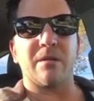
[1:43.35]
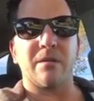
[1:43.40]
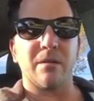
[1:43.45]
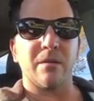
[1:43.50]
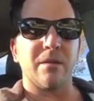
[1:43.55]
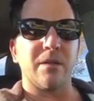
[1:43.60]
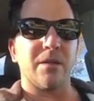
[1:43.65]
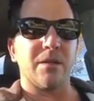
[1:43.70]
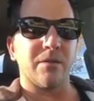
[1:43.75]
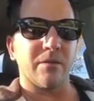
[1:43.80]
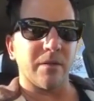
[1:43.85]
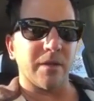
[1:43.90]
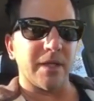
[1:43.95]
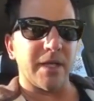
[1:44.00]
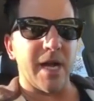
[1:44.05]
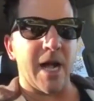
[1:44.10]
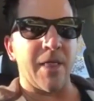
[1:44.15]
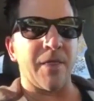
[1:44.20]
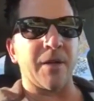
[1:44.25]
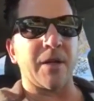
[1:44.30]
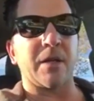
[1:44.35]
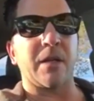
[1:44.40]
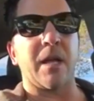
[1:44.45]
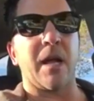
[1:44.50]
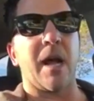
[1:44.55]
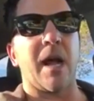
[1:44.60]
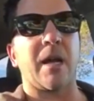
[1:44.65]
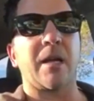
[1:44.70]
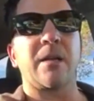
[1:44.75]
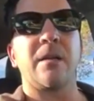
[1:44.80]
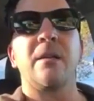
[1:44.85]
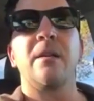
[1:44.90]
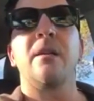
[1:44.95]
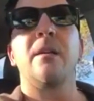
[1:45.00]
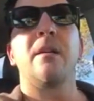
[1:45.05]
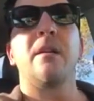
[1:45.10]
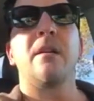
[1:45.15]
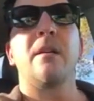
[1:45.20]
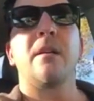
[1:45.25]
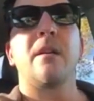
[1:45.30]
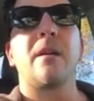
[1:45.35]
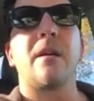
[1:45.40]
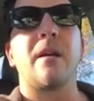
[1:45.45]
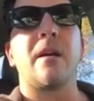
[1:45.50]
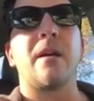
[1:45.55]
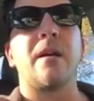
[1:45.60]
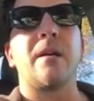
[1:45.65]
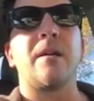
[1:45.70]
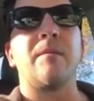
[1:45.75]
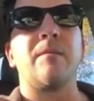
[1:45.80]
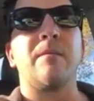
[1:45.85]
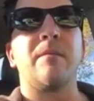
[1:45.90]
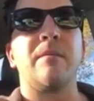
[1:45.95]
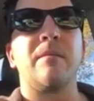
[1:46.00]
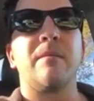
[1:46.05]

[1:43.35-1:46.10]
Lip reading: literally on the clock, I